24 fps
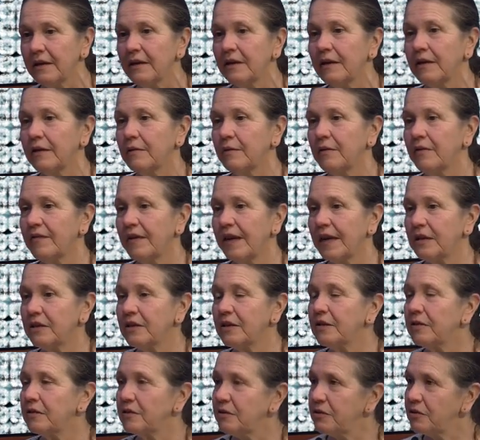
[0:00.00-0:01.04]
we've had the
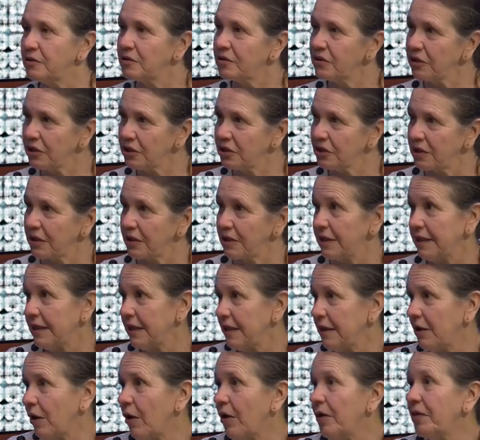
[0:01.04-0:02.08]
good nutrition,
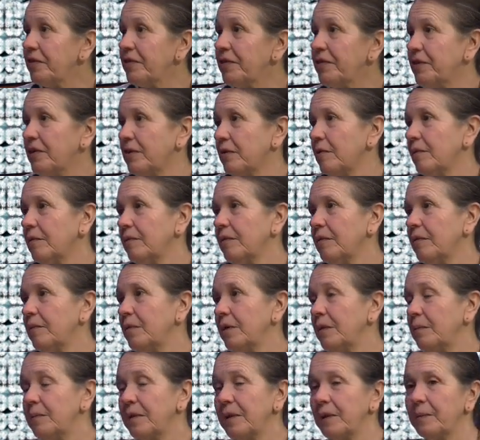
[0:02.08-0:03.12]
then all, you know,
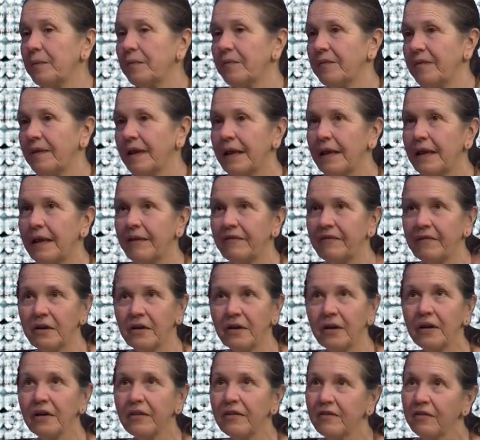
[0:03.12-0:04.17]
when people say, I've got
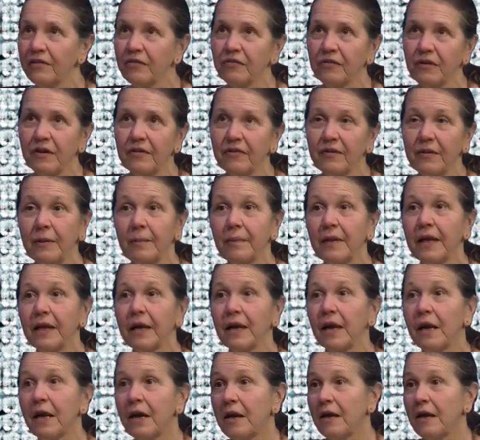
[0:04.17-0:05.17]
all this stress, and I'm like,